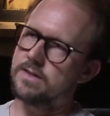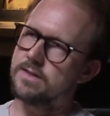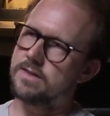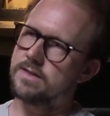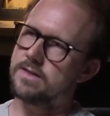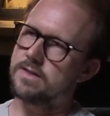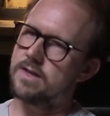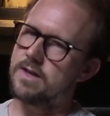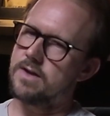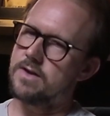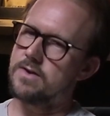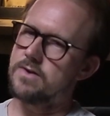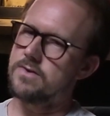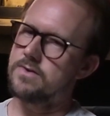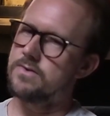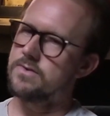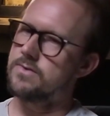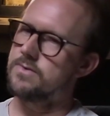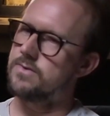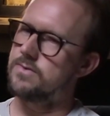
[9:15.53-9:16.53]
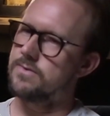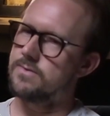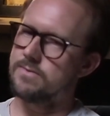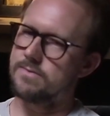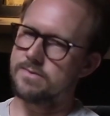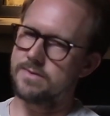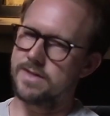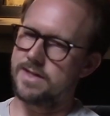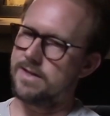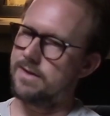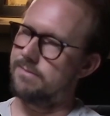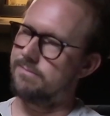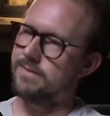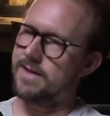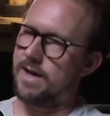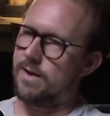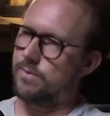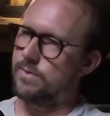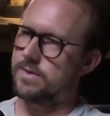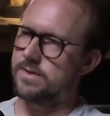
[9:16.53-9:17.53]
so
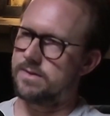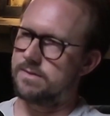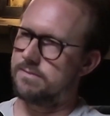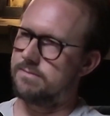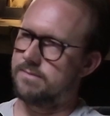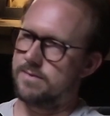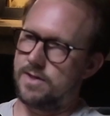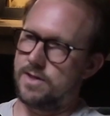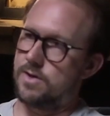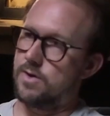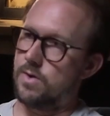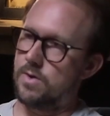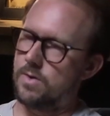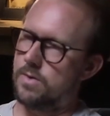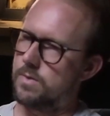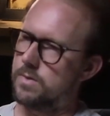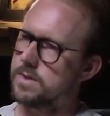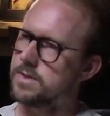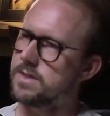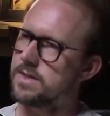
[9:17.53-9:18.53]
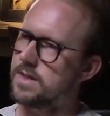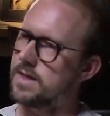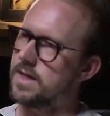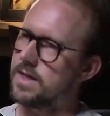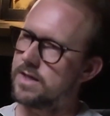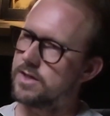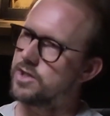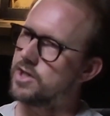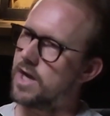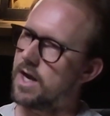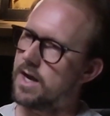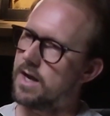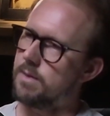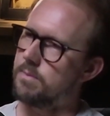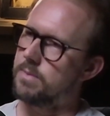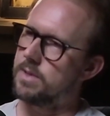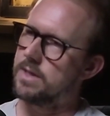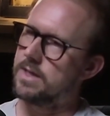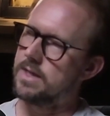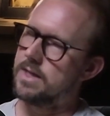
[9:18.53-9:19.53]
that was the goal, was to get a job